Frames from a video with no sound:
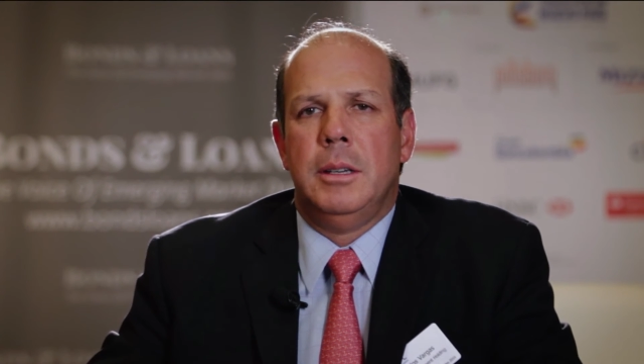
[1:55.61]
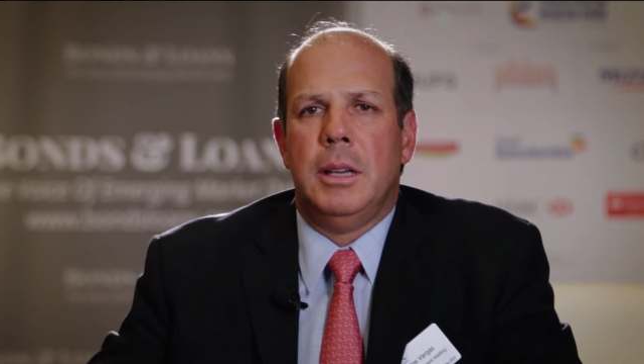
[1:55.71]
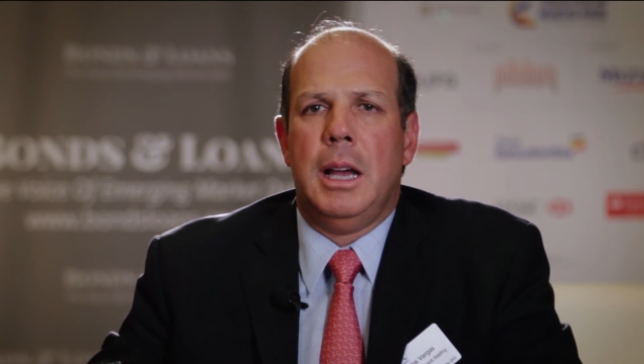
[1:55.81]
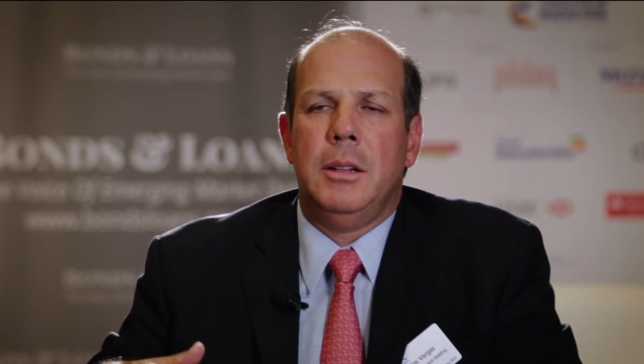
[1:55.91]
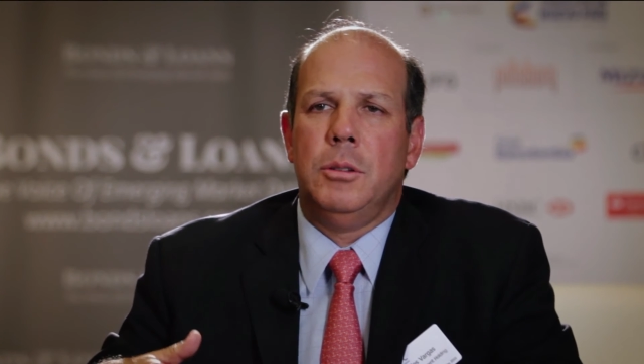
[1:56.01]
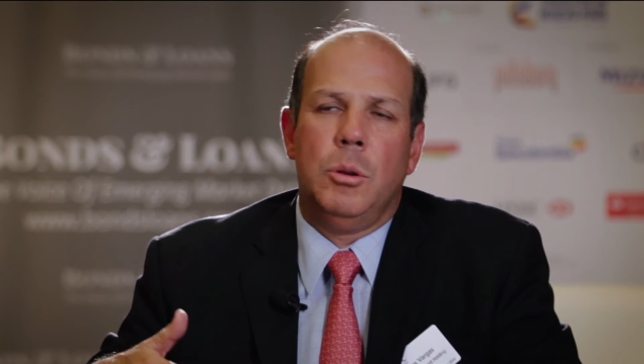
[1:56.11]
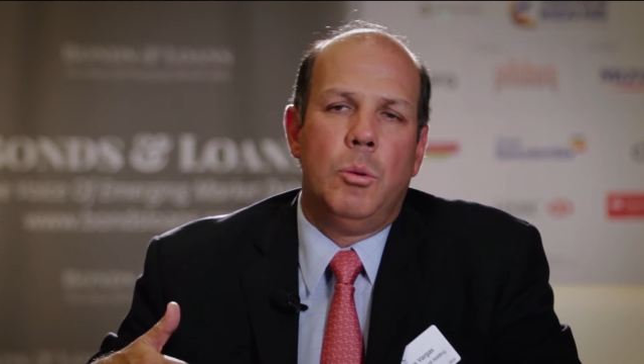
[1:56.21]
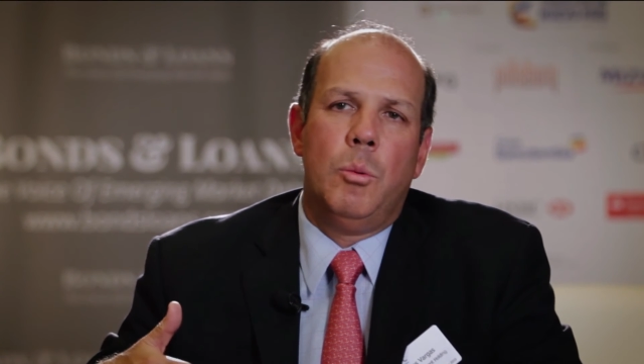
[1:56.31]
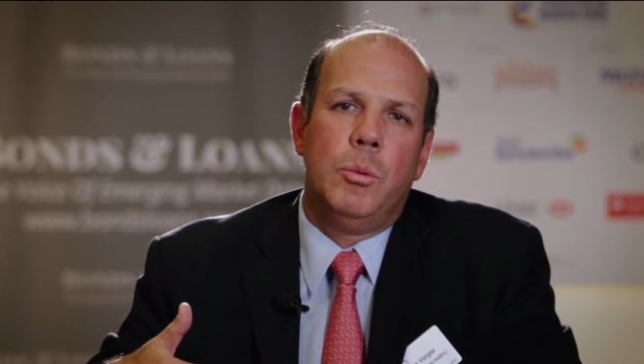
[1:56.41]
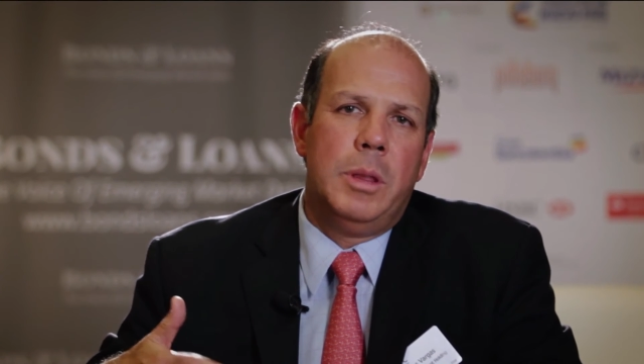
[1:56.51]
and
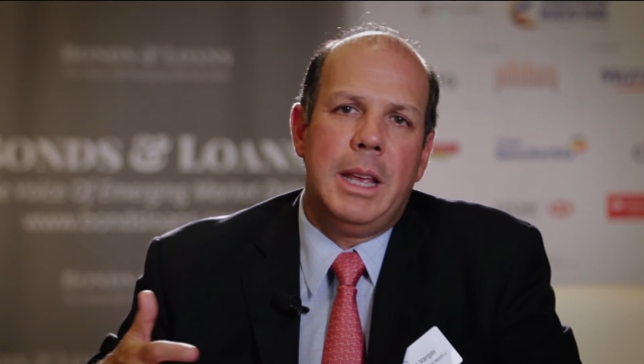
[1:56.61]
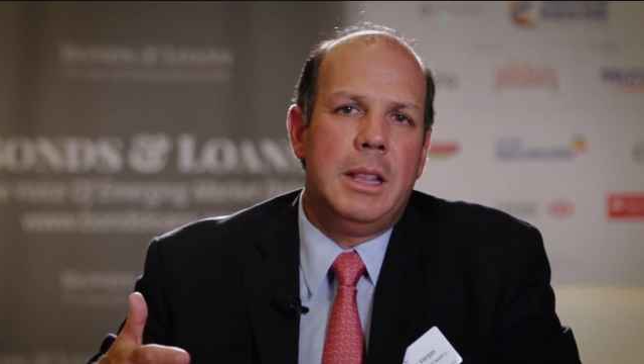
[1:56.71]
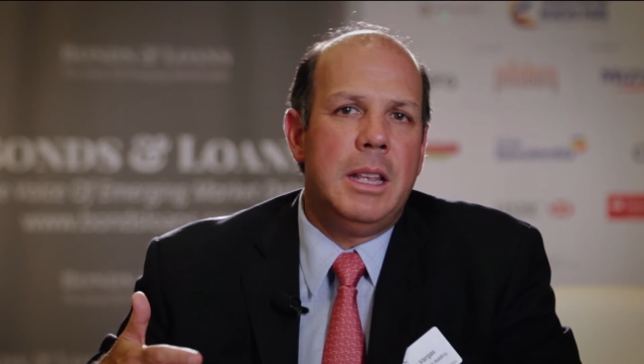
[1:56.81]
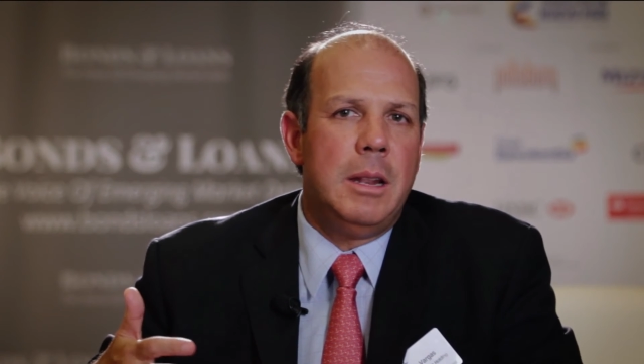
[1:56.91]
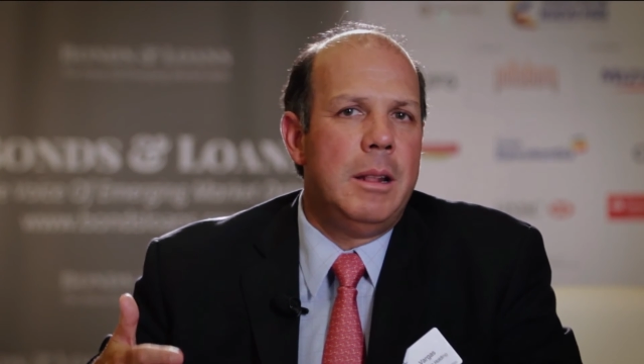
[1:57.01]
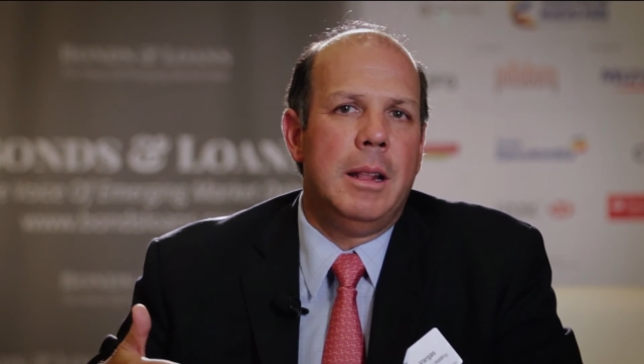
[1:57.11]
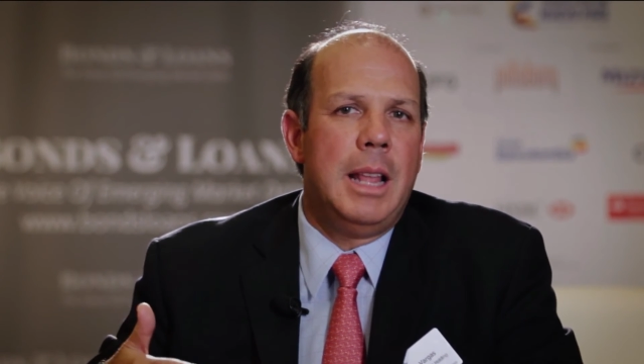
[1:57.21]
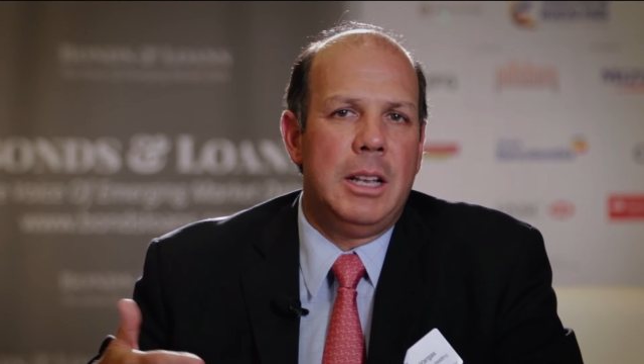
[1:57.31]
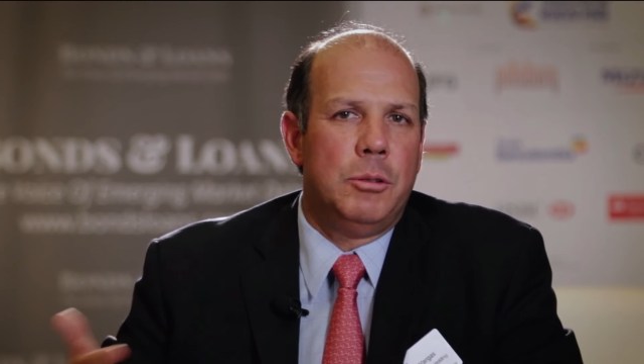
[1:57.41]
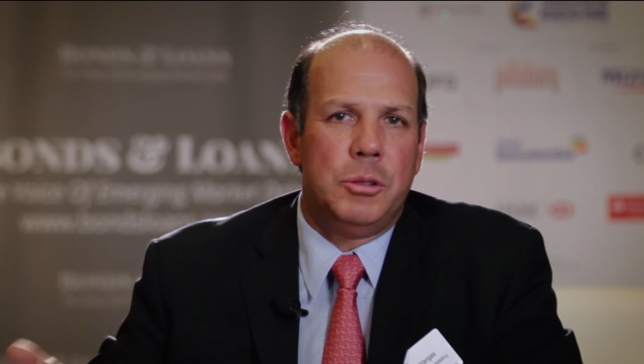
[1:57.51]
so they need
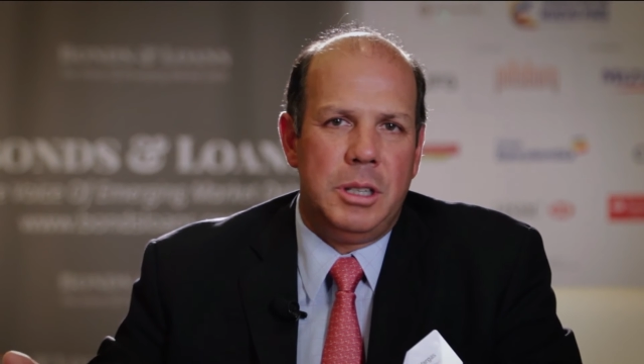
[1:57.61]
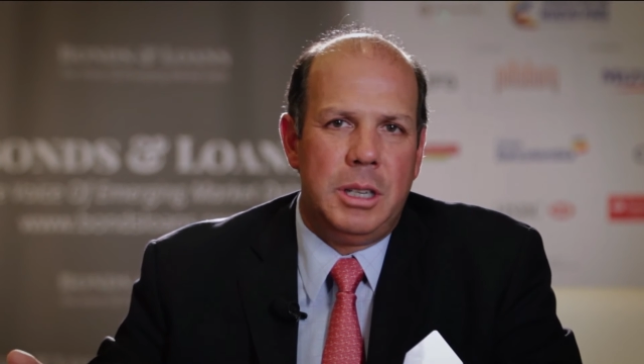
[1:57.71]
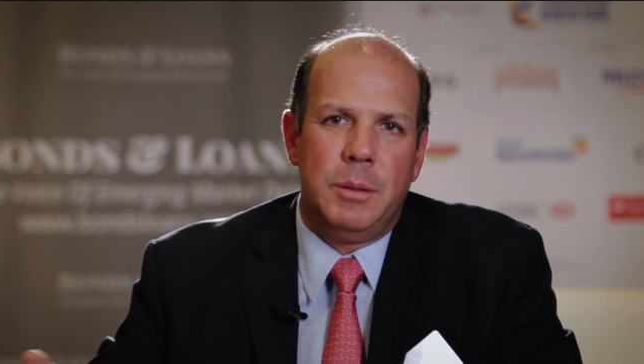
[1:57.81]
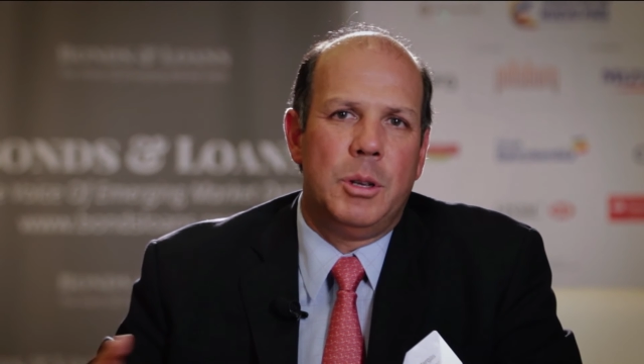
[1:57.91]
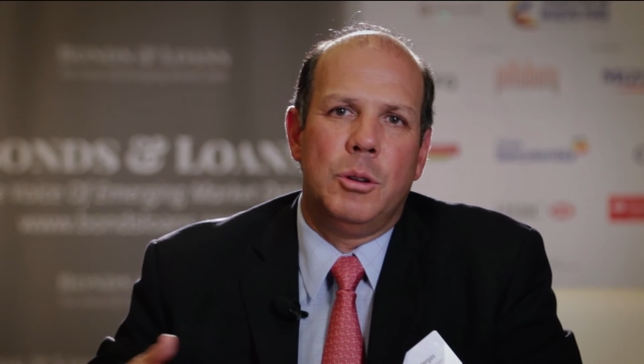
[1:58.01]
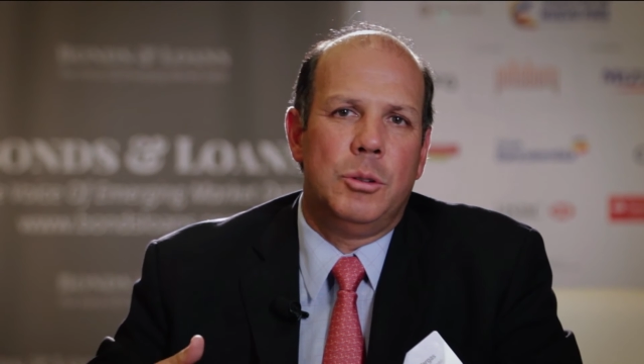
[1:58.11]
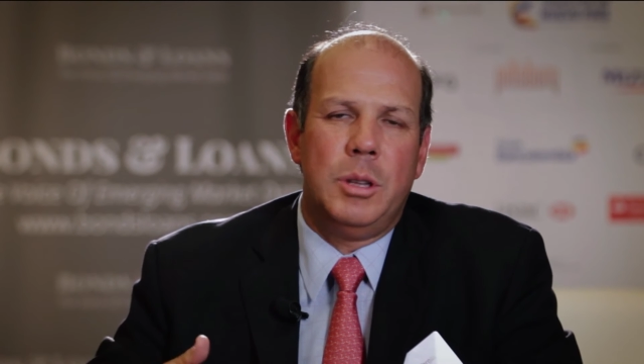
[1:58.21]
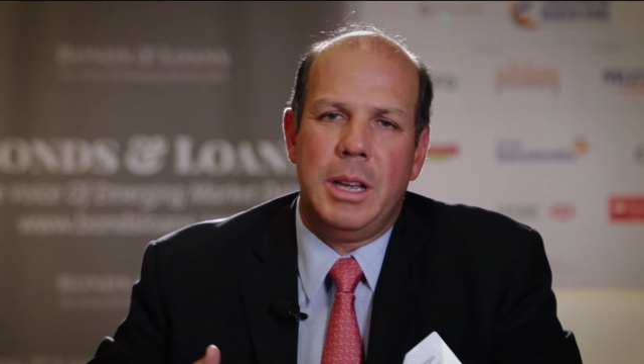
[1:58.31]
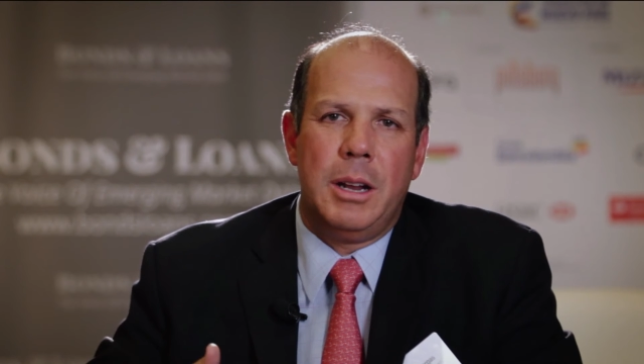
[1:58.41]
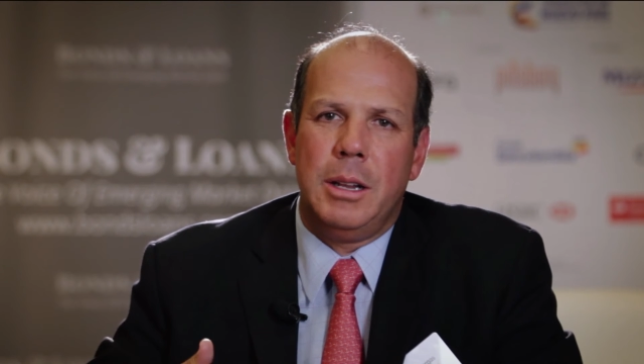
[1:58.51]
less logistics because
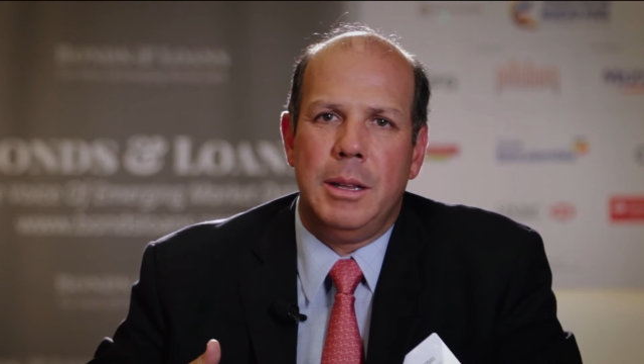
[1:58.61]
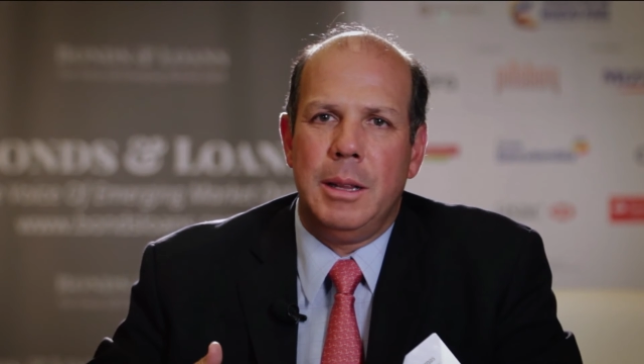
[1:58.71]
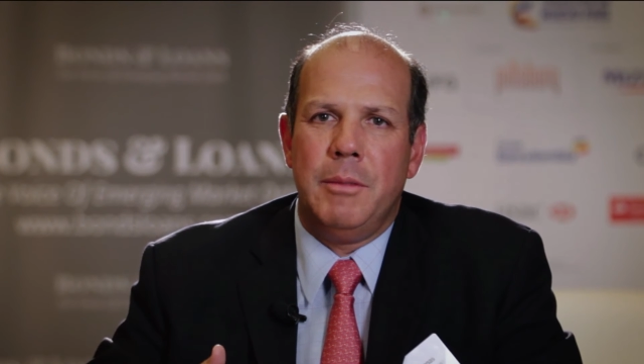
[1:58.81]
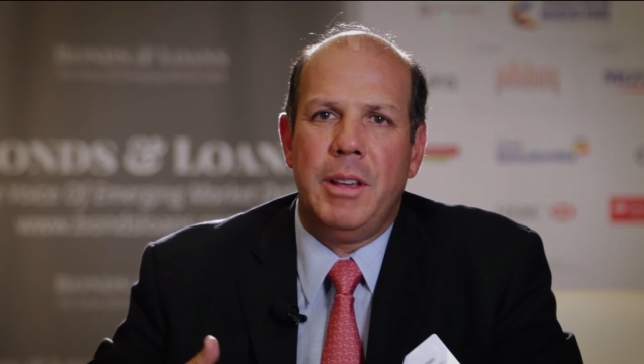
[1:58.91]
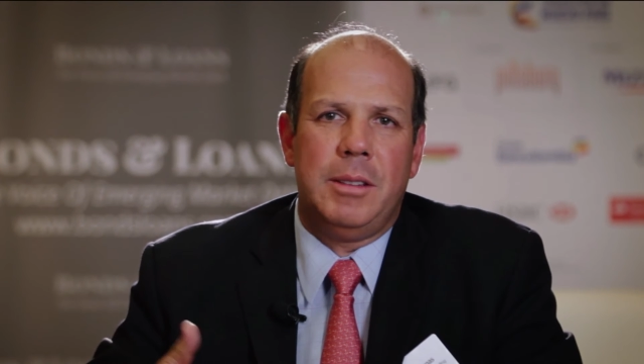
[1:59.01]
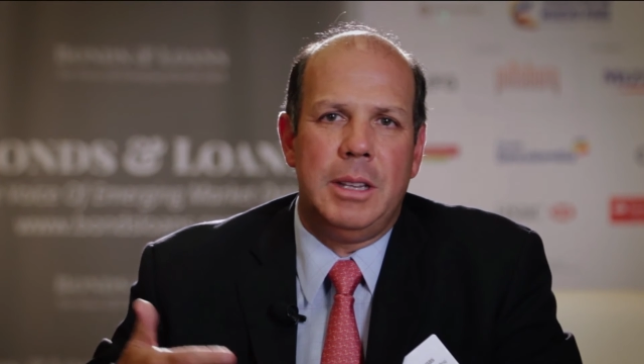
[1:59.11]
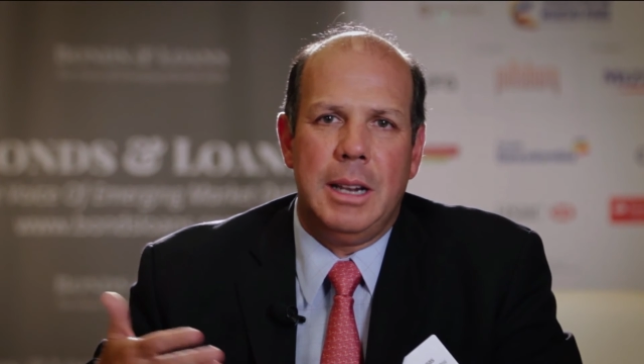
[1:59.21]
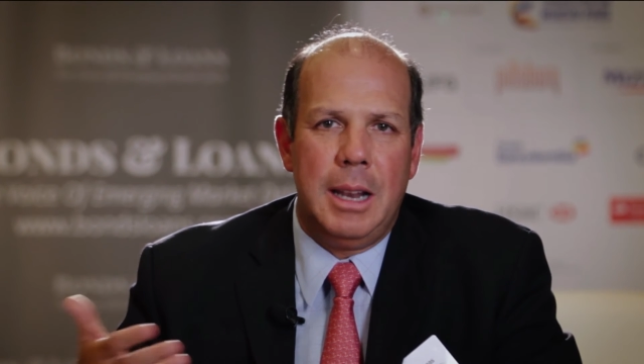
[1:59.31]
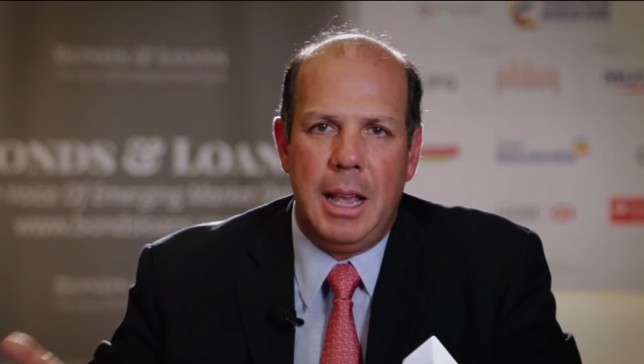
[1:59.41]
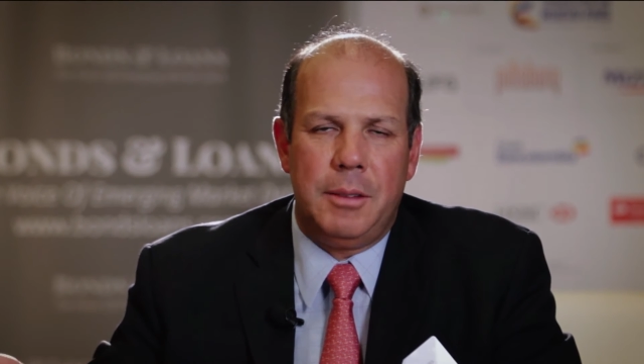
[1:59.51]
they are
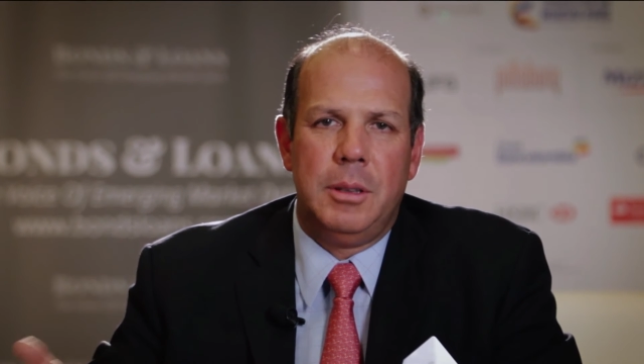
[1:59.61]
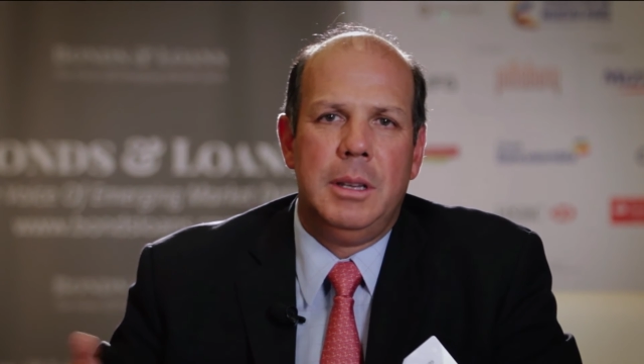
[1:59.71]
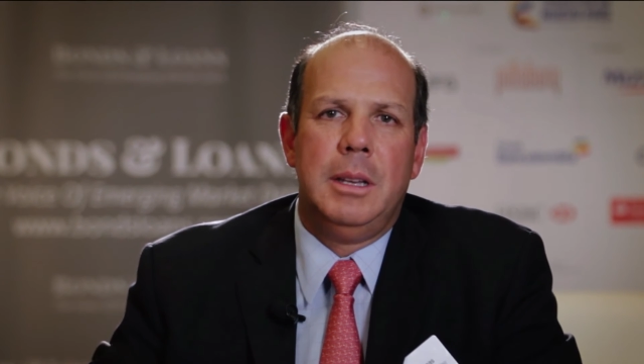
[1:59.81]
investing less